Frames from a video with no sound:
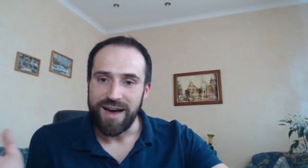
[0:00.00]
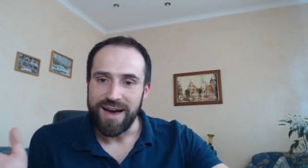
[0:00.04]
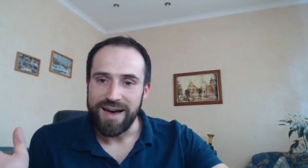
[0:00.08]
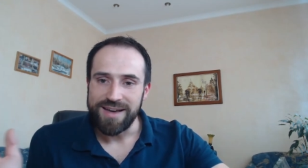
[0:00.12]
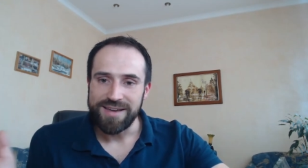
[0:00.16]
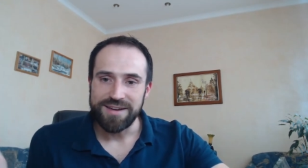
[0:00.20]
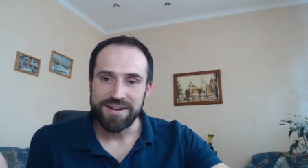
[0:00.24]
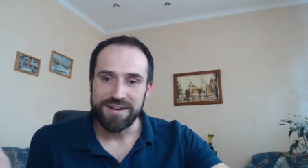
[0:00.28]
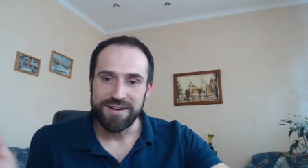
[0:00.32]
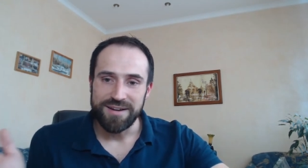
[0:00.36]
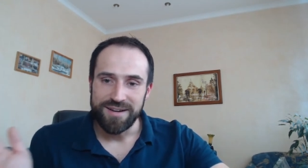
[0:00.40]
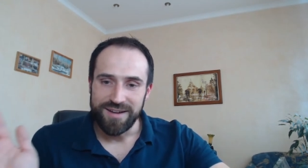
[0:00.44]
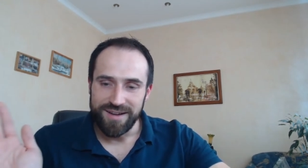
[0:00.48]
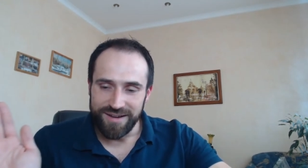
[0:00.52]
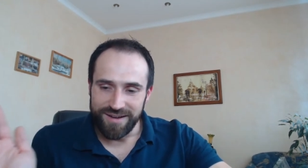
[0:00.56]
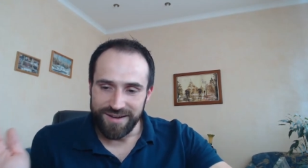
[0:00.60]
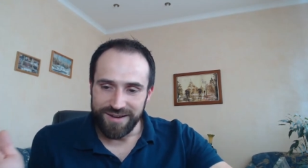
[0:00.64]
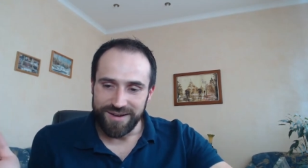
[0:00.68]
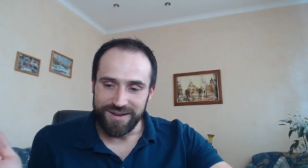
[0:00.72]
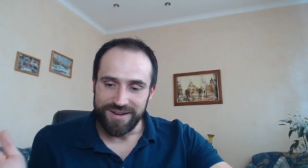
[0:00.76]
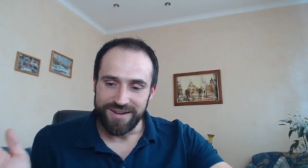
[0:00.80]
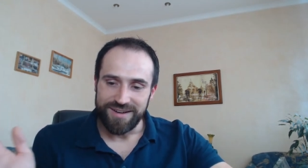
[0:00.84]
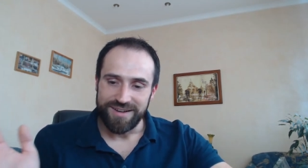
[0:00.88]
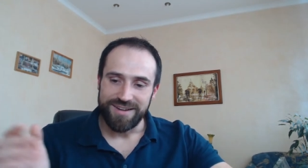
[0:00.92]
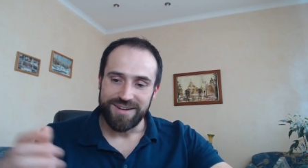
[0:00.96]
higher
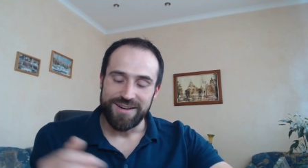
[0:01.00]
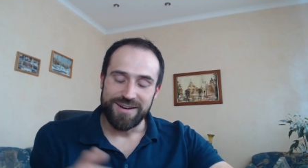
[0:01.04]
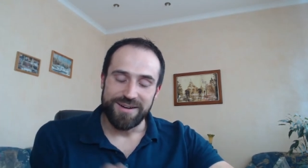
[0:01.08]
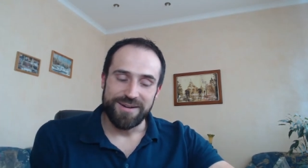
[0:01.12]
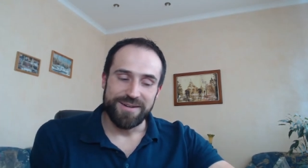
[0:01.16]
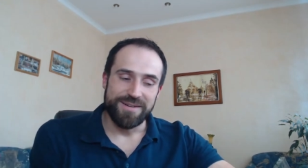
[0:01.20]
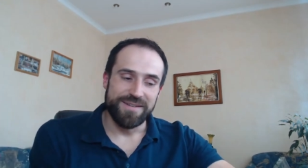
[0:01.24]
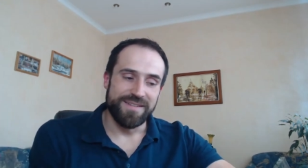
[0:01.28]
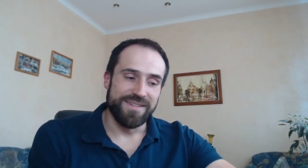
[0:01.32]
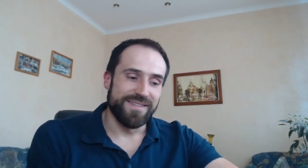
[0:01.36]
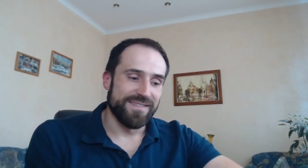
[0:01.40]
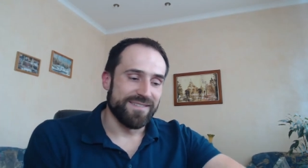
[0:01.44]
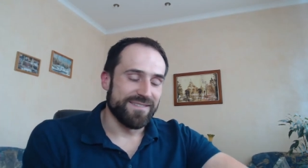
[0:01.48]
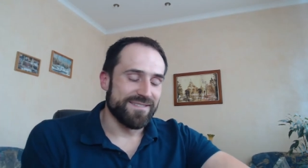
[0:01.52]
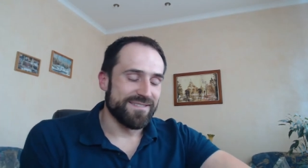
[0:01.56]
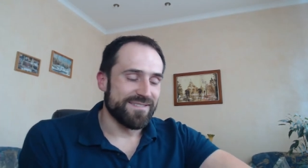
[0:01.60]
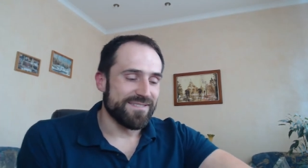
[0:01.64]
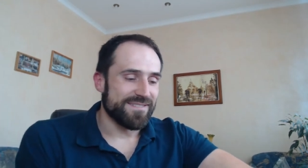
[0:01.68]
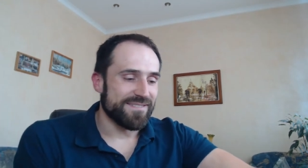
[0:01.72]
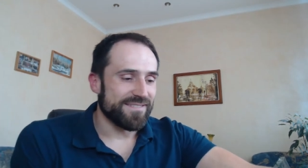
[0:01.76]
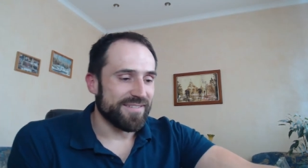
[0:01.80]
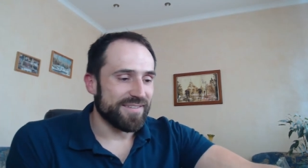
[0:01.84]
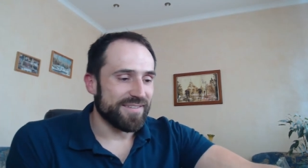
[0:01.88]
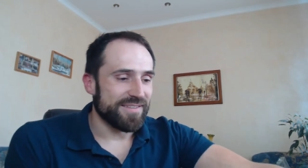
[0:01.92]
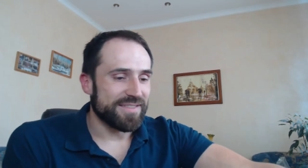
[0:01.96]
uh,
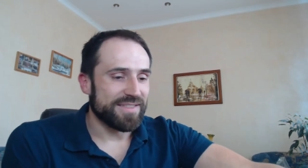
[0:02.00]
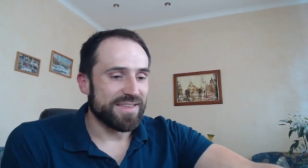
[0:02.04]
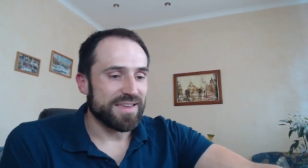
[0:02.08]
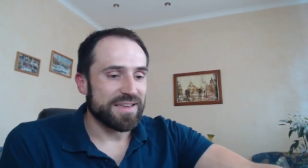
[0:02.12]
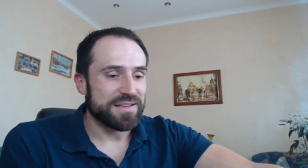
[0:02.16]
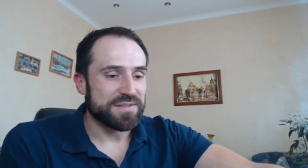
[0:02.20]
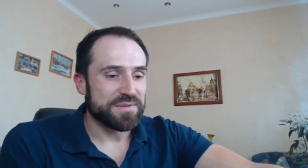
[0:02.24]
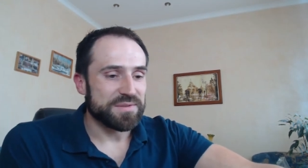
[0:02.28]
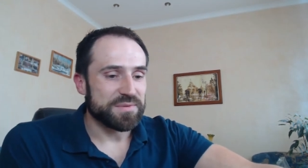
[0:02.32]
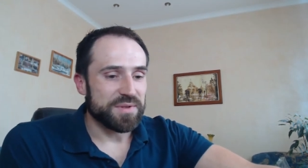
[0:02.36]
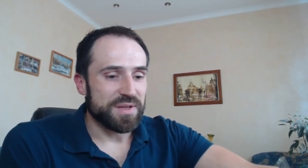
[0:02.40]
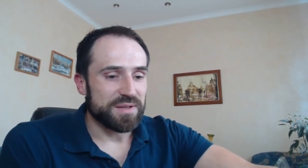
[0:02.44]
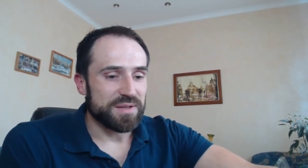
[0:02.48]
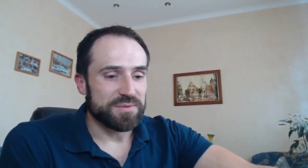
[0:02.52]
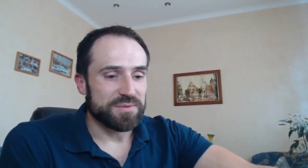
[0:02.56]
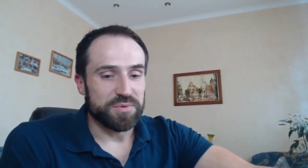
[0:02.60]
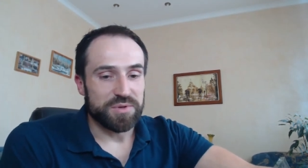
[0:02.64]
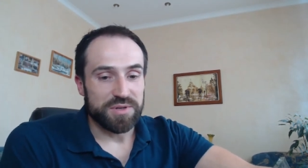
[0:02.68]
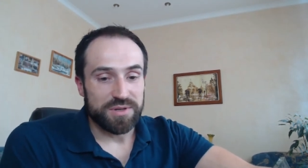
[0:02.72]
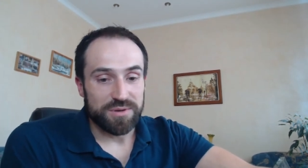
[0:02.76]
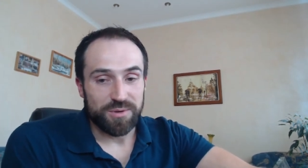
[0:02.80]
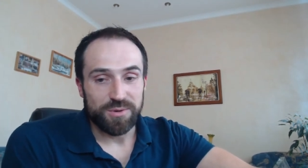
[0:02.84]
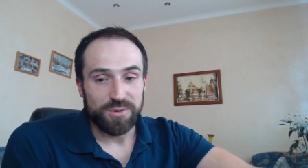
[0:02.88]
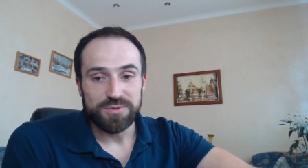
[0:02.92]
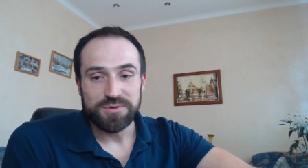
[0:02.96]
things that
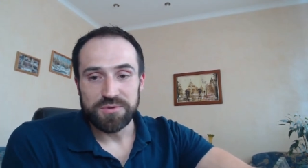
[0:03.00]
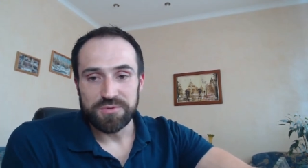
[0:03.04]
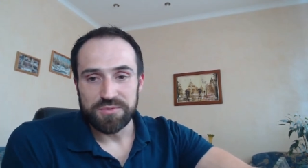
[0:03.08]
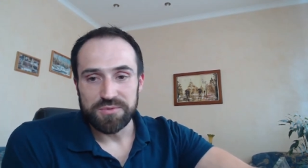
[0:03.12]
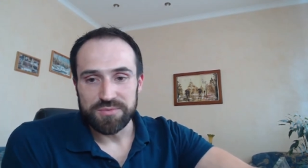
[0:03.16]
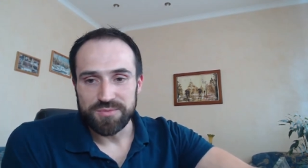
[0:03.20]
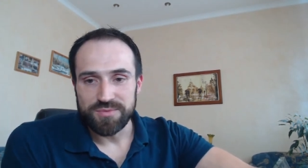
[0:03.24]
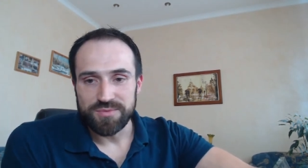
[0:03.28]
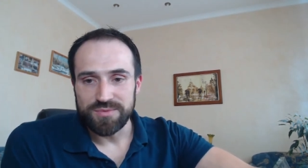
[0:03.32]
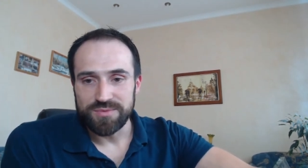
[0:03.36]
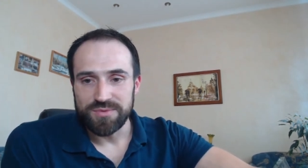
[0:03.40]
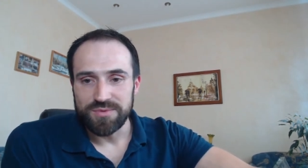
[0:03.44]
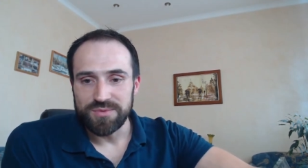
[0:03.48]
we also